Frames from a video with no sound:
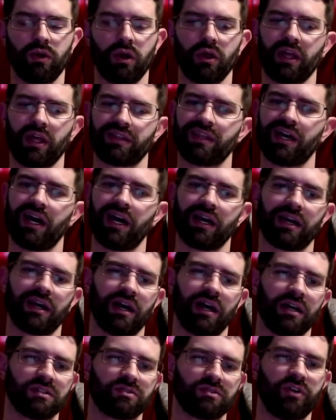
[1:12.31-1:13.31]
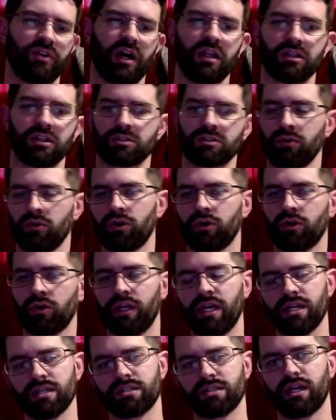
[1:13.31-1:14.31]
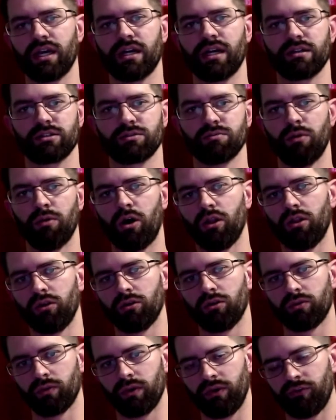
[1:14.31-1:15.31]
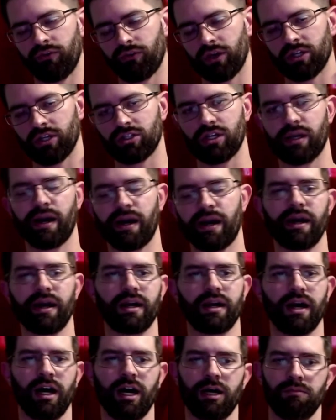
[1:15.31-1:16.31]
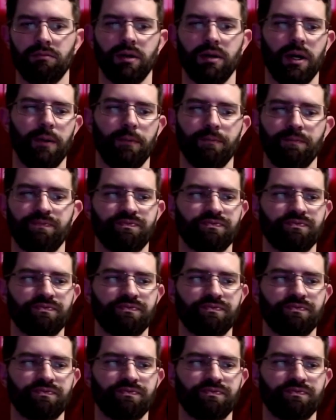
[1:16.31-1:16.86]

the icons, File Explorer, yes, it got a small little refreshing icon, but